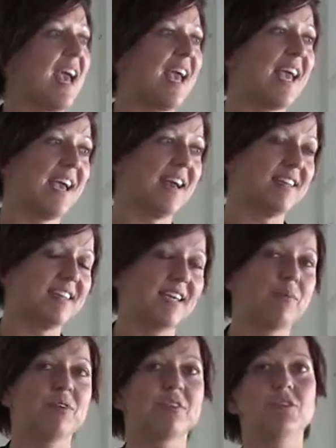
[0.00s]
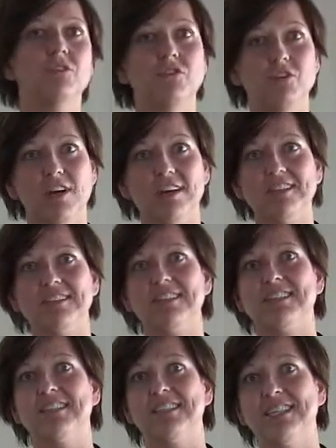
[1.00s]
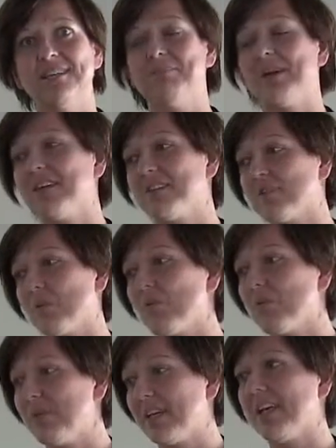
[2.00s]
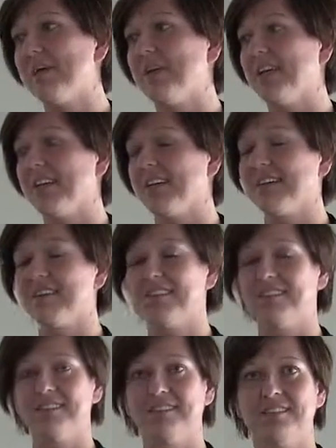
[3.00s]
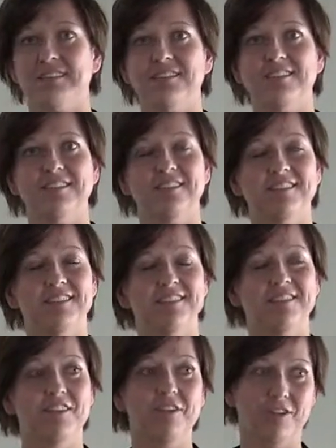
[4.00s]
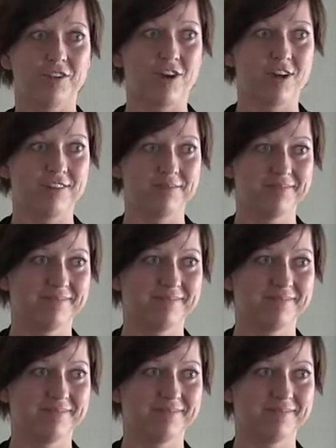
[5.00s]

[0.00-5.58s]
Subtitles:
and it was just as seatbelts were becoming the law.